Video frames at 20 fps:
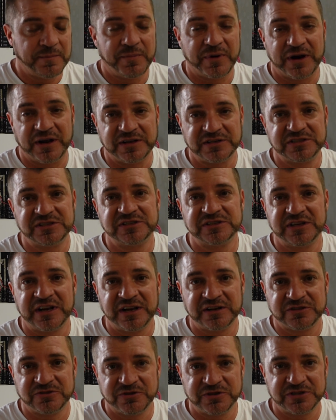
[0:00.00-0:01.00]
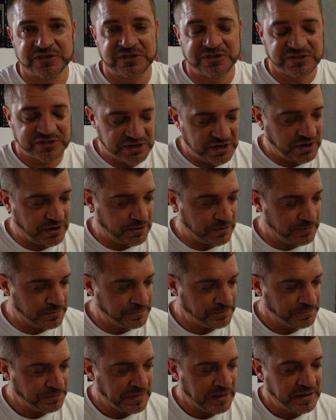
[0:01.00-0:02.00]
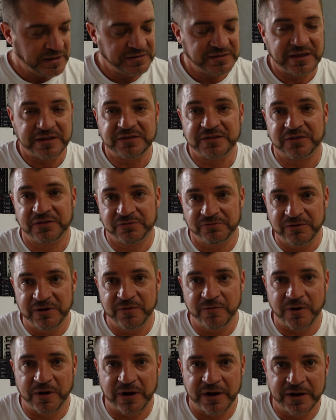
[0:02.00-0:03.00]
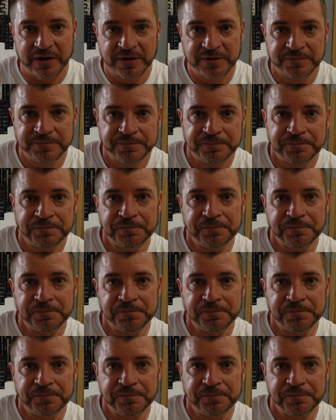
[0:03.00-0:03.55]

But us as electricians know that the 3 wire